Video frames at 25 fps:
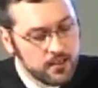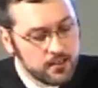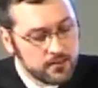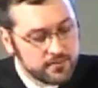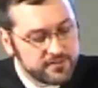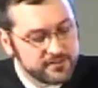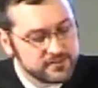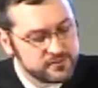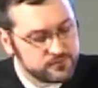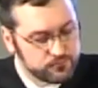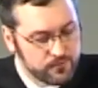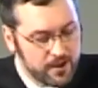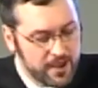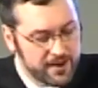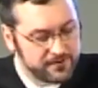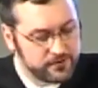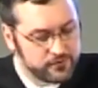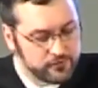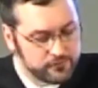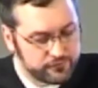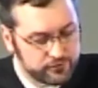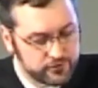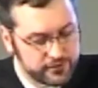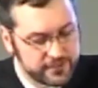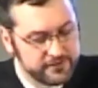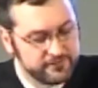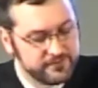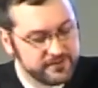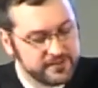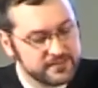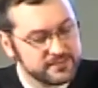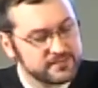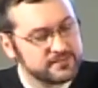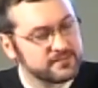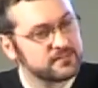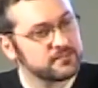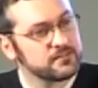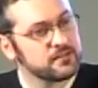This radical
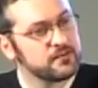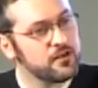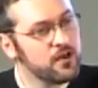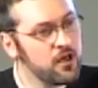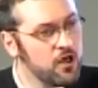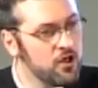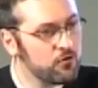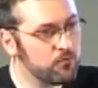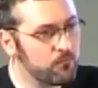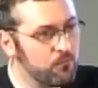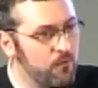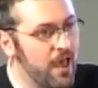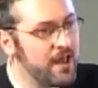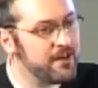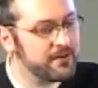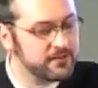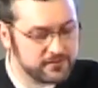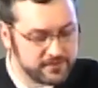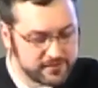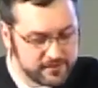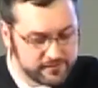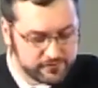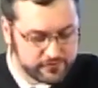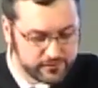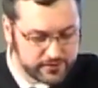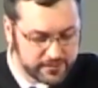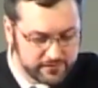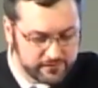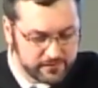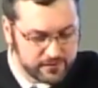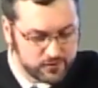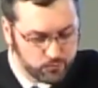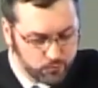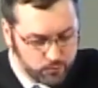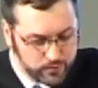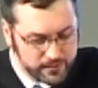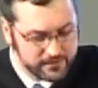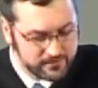forgiveness, radically
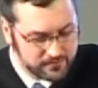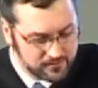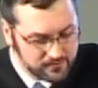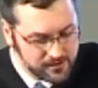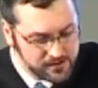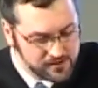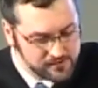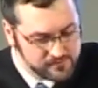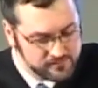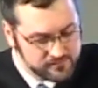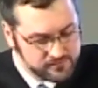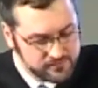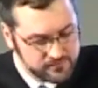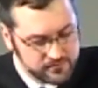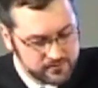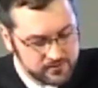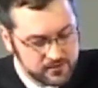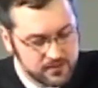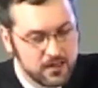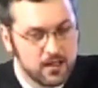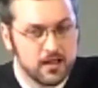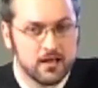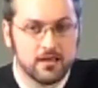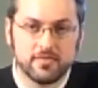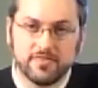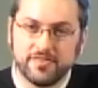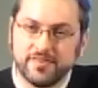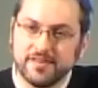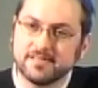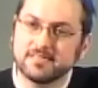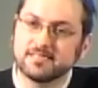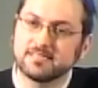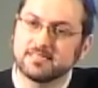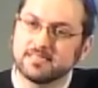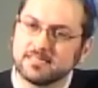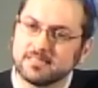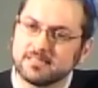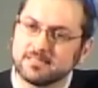forgiving with love,
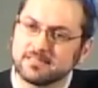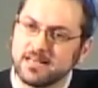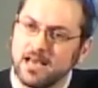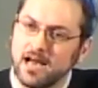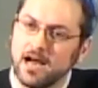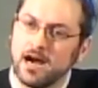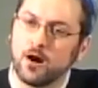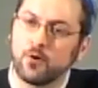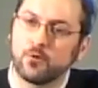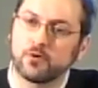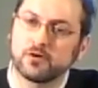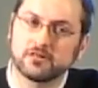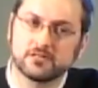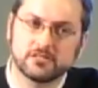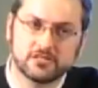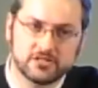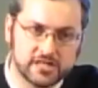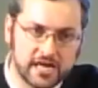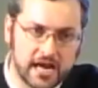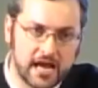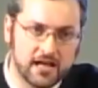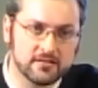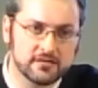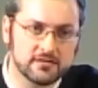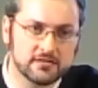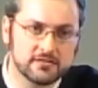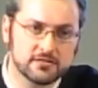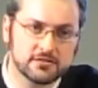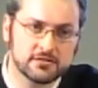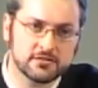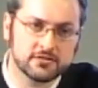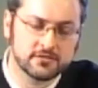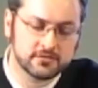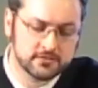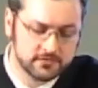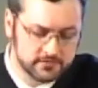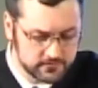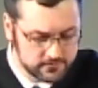this is our challenge.